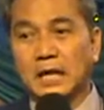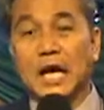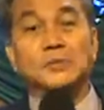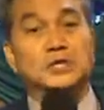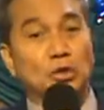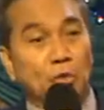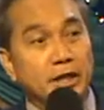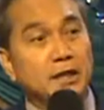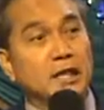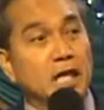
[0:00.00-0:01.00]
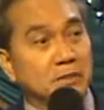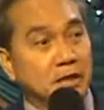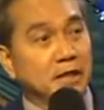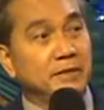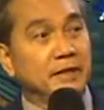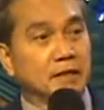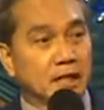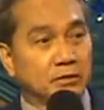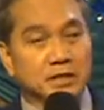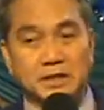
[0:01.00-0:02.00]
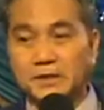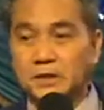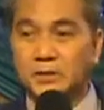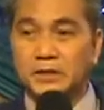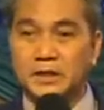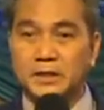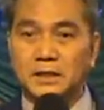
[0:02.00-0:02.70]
I'm still waiting, and I'm believing that I receive it already.